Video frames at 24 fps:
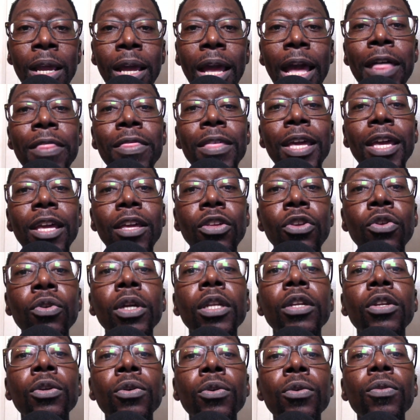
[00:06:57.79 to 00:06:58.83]
And then you
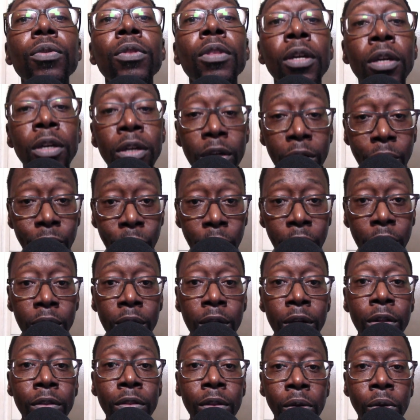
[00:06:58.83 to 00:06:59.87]
can do the good work
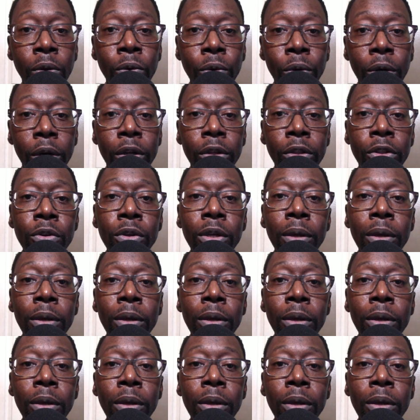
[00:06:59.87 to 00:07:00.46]
of the Lord. You